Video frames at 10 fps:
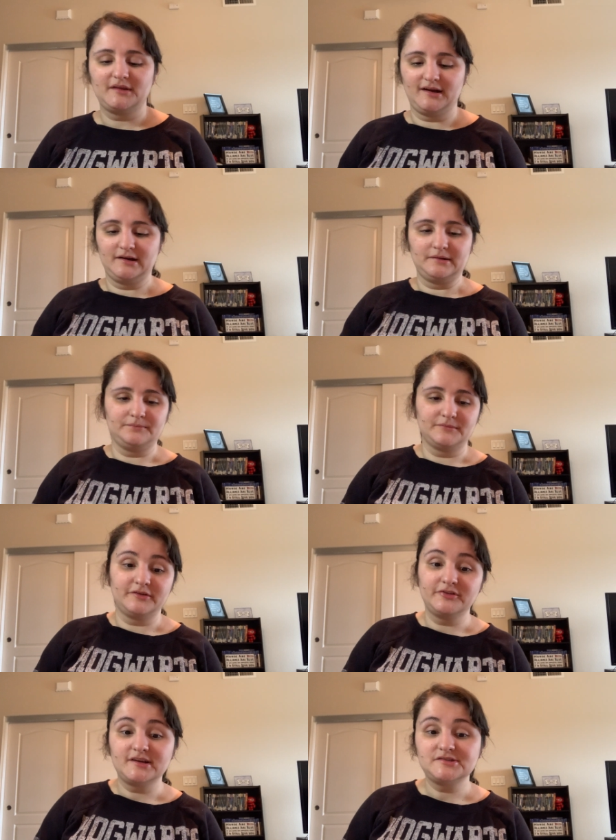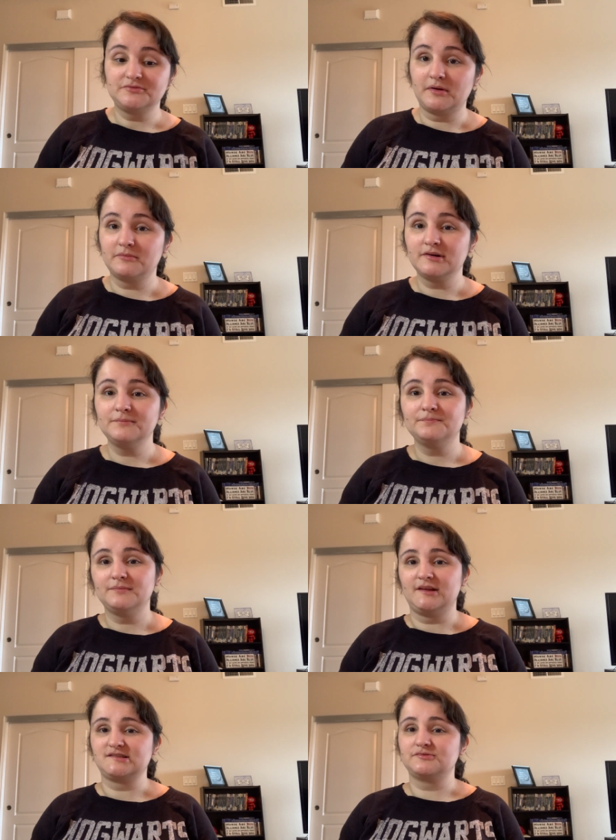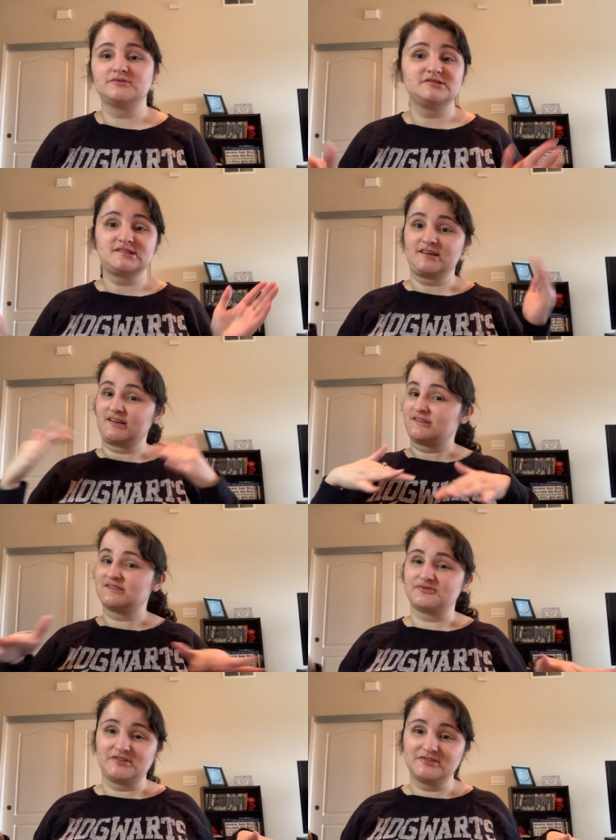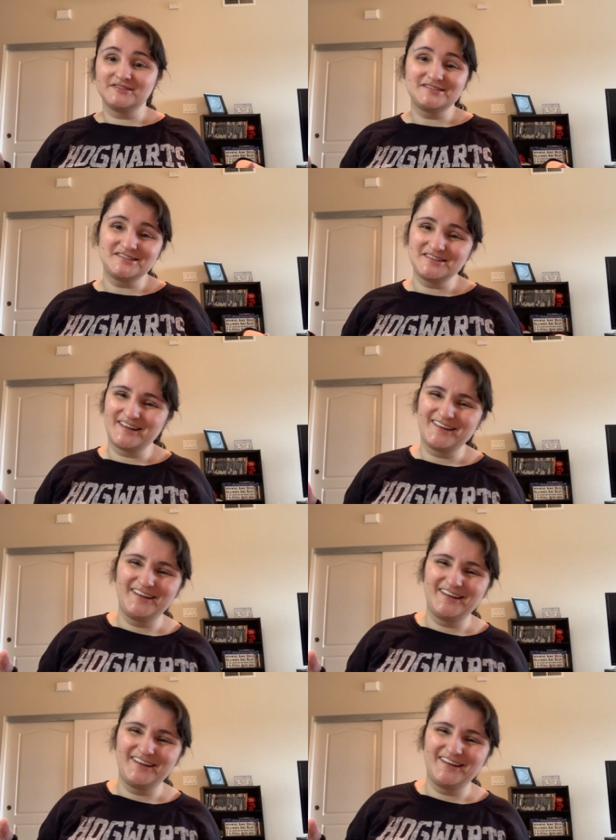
um, if you guys remember last week i'm just gonna get straight to the stitching